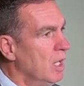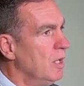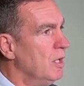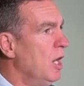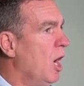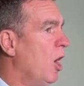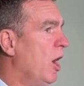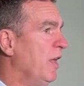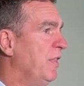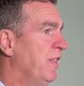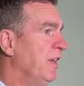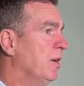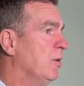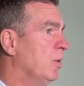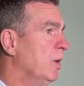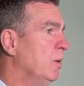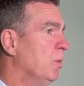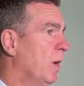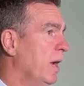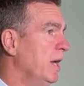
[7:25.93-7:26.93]
No, I think,
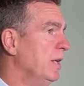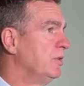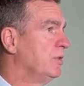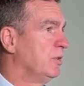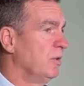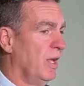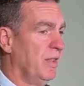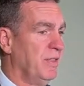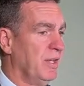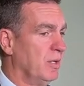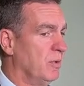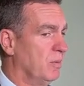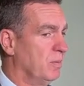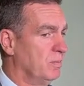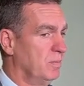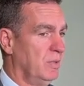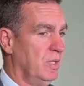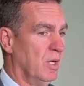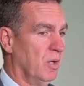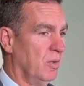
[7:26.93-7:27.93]

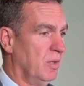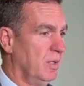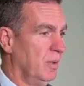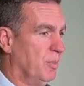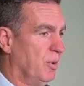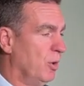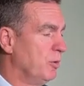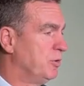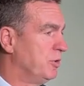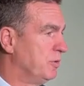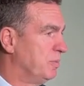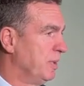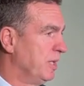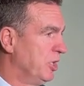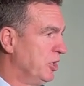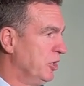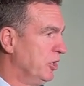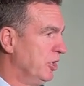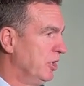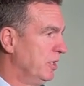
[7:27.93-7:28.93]
you know, the approach has been
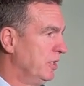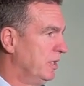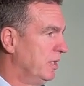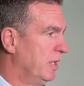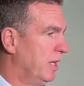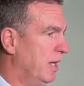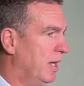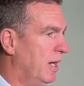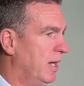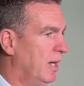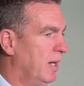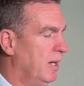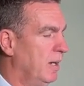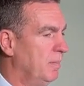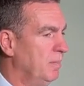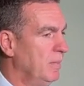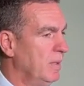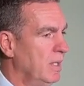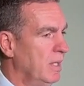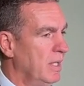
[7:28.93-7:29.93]
good.
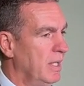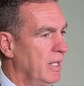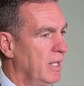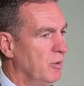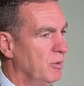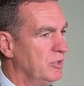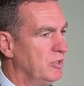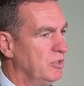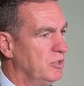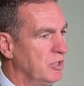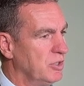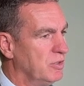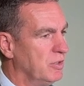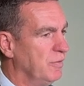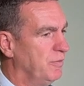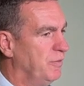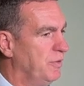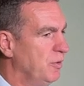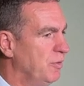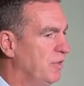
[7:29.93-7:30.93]
There was just
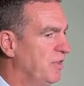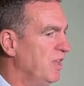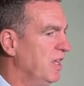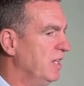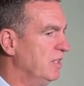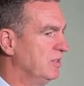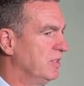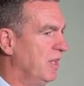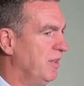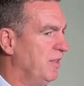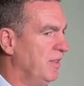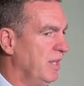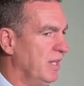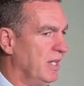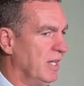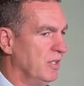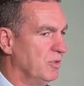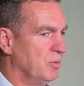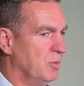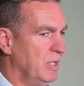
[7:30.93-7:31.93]
a few things, I think,
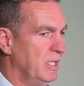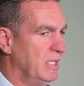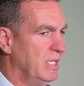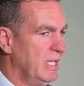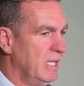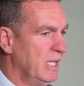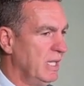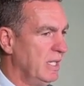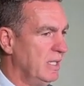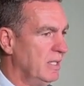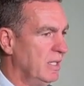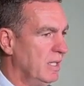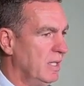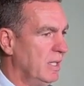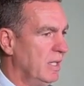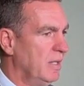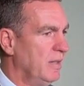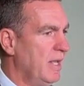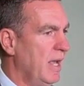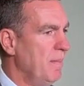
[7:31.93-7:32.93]
as we did
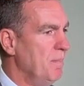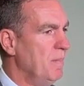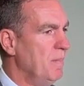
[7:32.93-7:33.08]
that